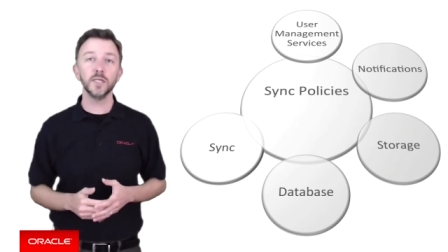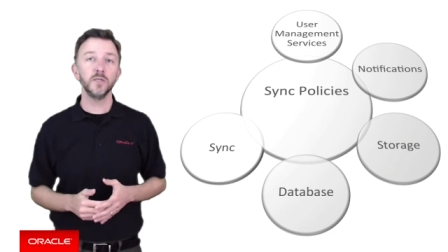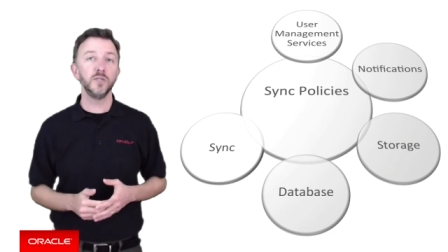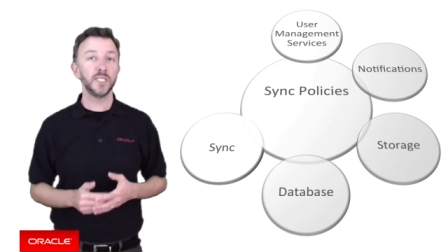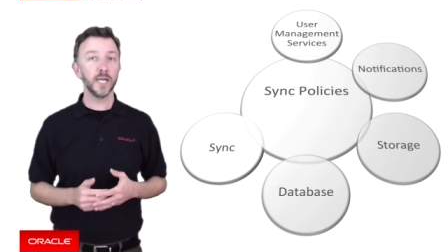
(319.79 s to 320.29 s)
that
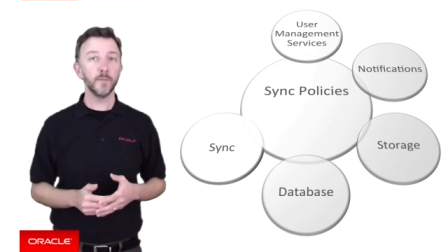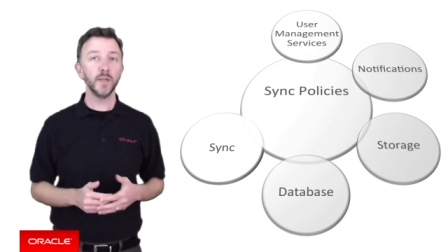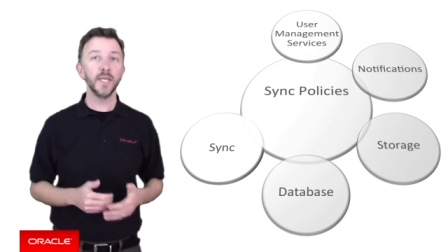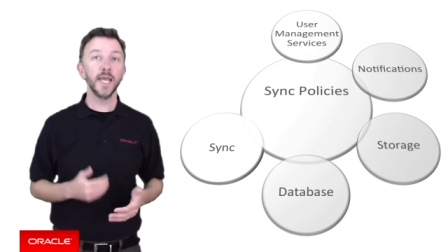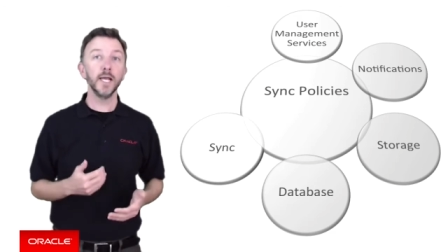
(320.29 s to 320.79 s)
you set up
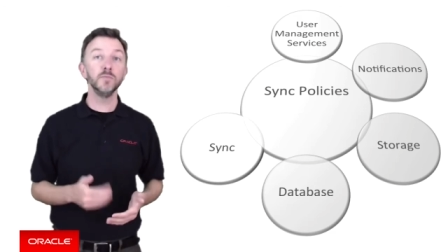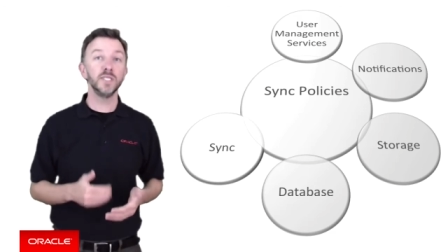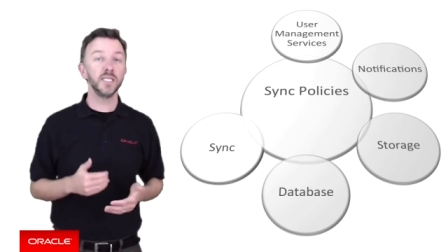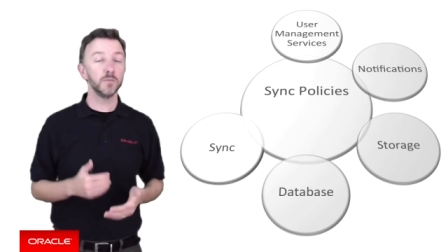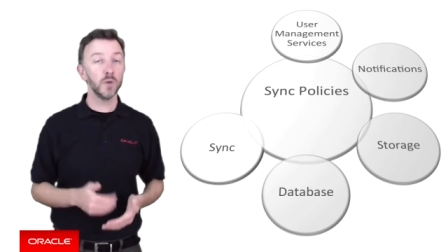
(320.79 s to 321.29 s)
in the
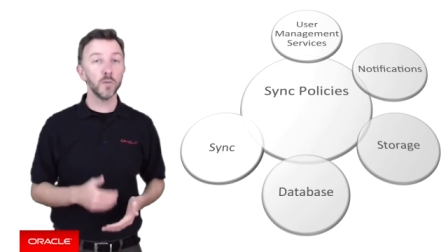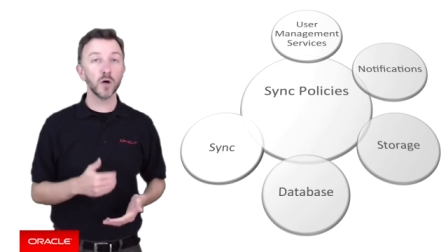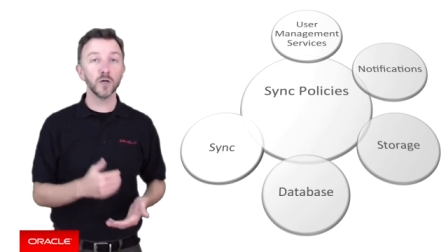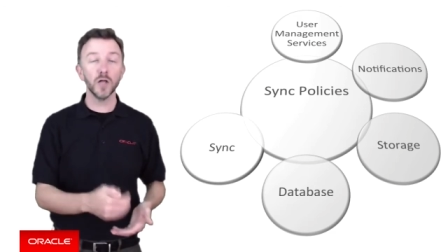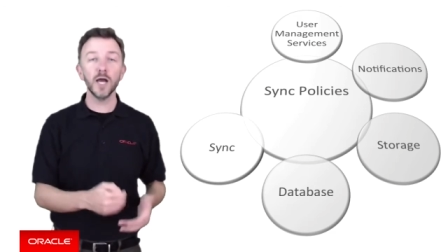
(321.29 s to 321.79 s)
MCS Mobile
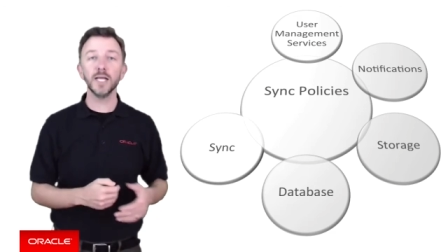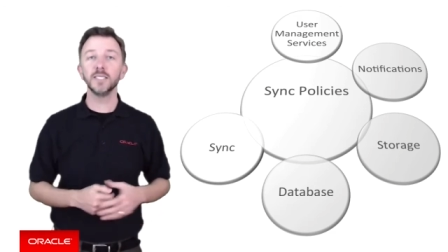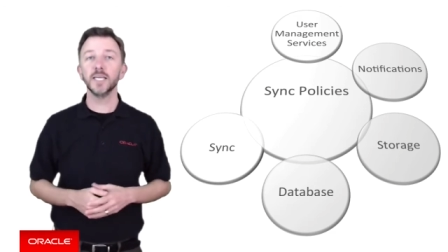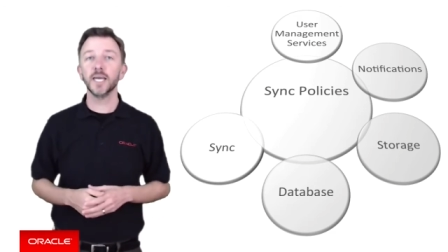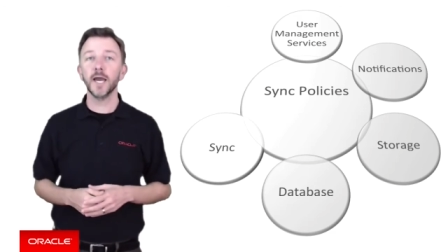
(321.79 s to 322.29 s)
Client
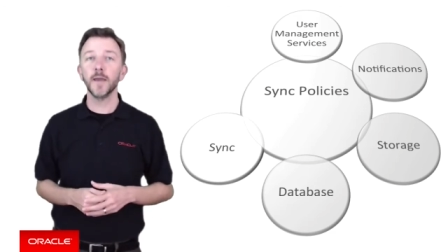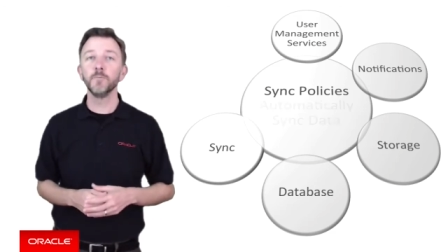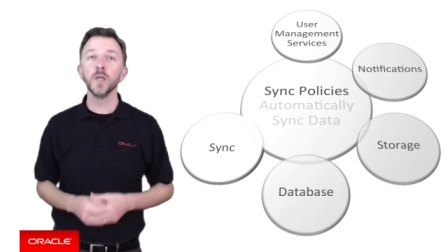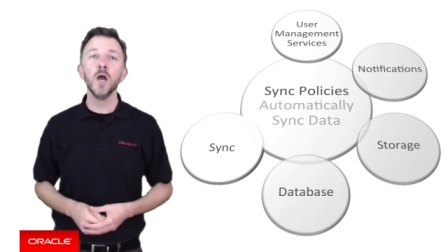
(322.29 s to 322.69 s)
SDK,